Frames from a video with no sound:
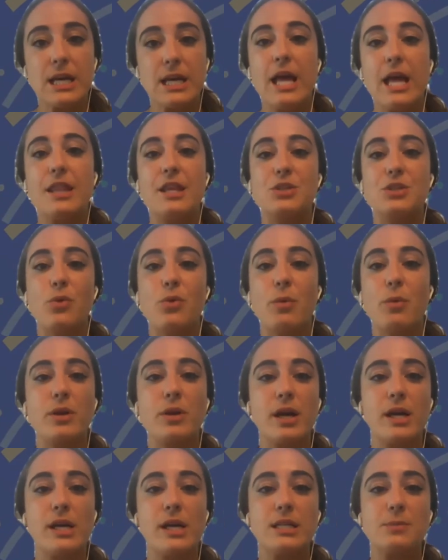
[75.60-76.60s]
This
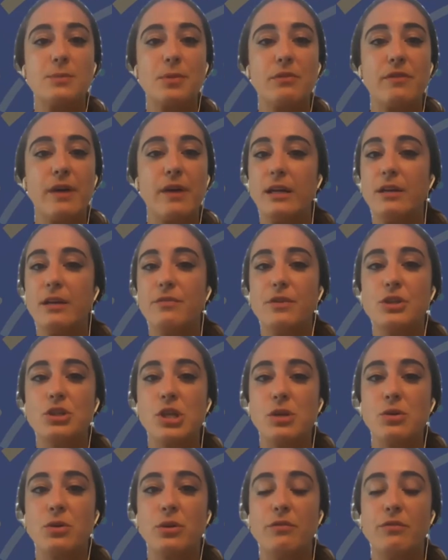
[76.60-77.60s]
webinar is provided for
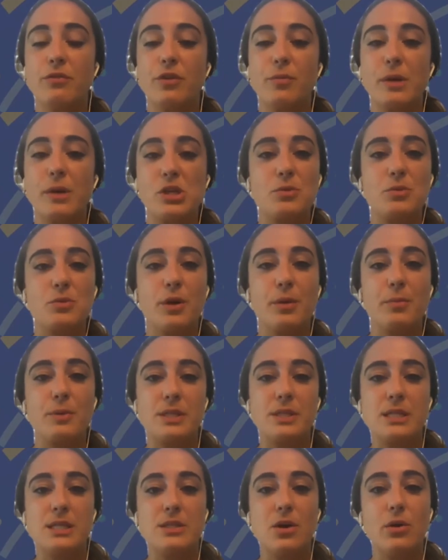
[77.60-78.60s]
general information
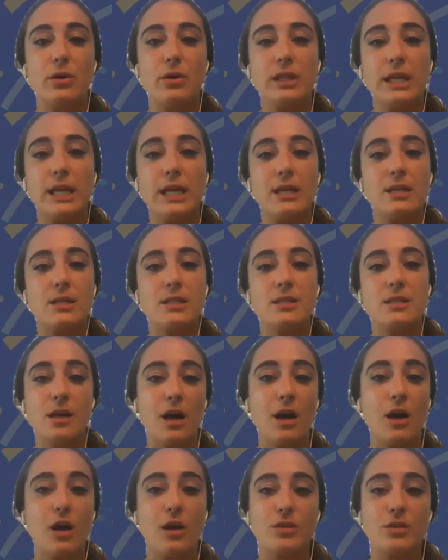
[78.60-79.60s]
purposes only and does not
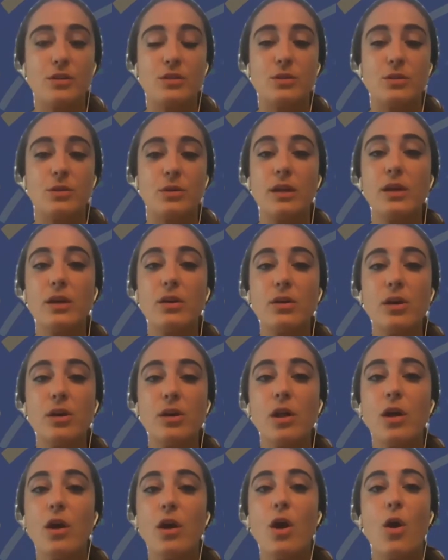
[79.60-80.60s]
constitute legal
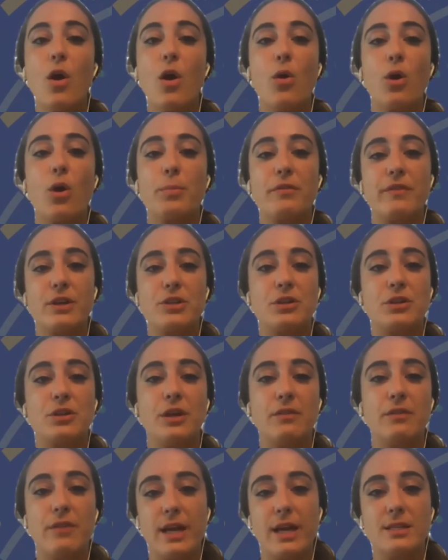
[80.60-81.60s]
or professional
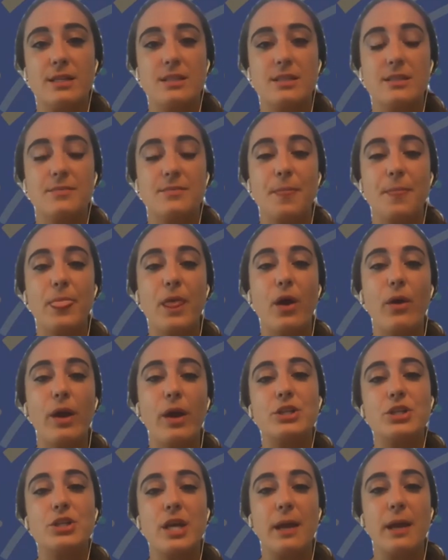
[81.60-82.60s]
advice. No
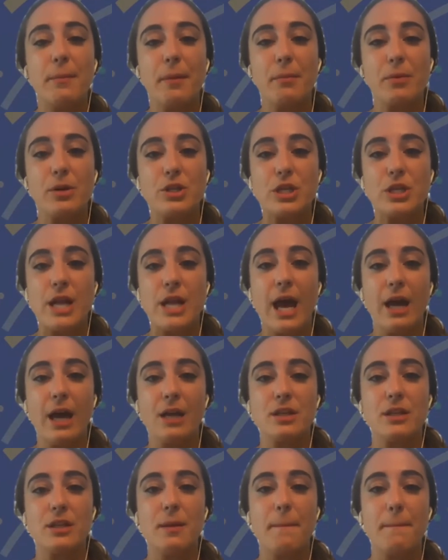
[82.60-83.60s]
HAA member should act on
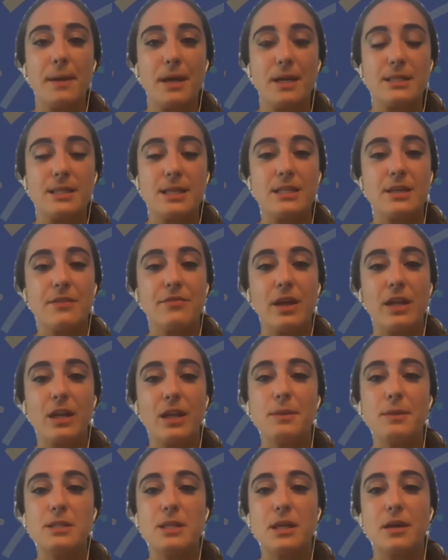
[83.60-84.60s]
the basis of any
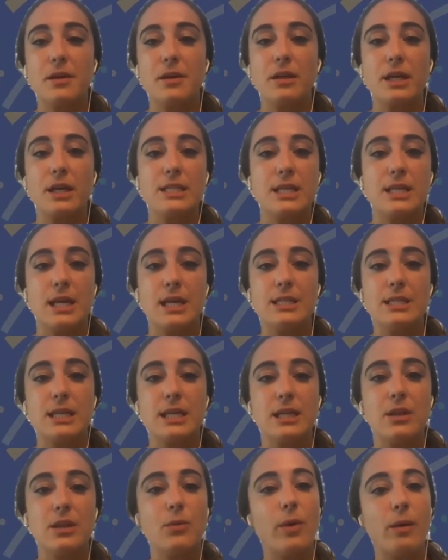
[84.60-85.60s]
material contained in
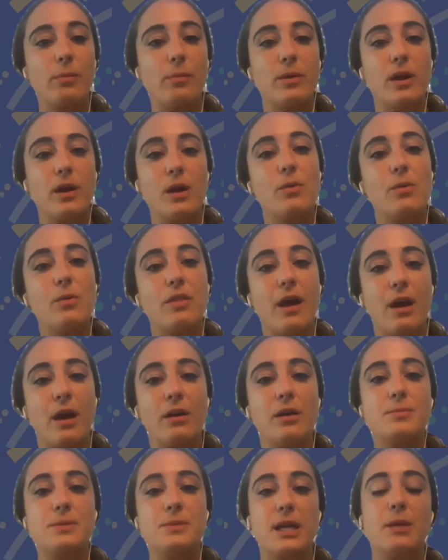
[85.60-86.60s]
the webinar without
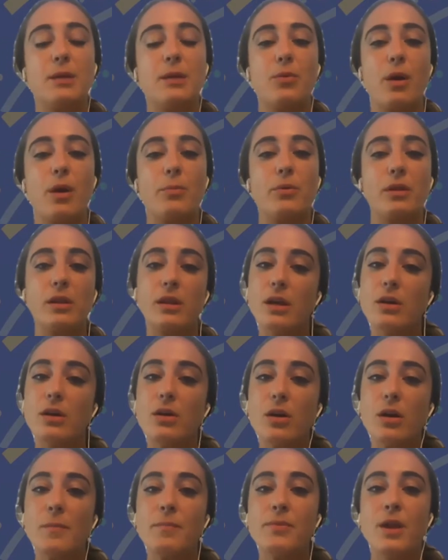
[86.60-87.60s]
obtaining proper
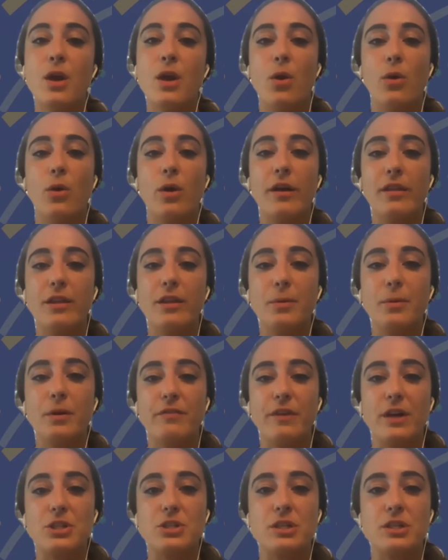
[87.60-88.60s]
legal or other
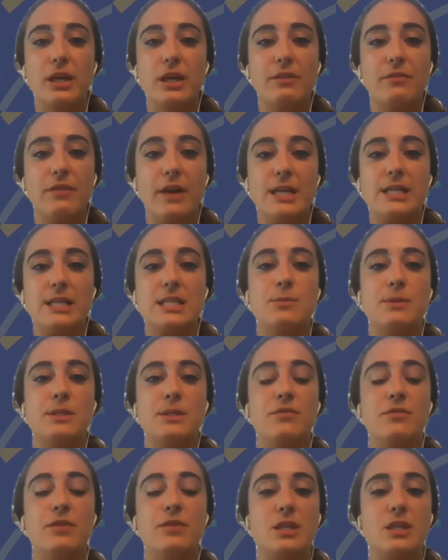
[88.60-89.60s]
professional advice
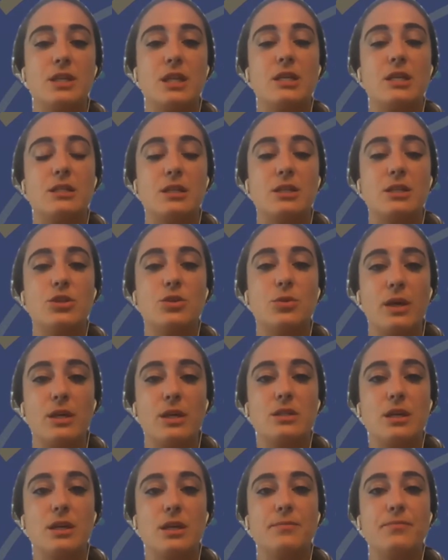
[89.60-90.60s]
specific to their
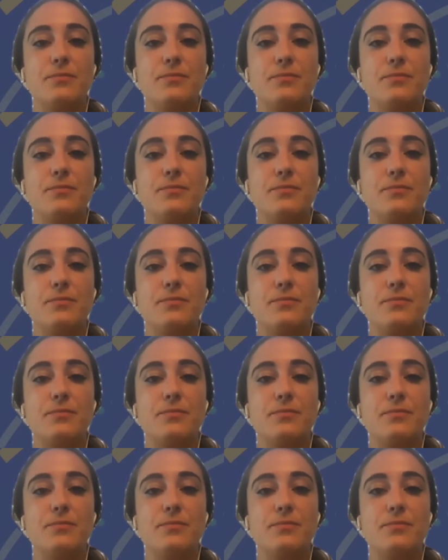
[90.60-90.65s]
situation.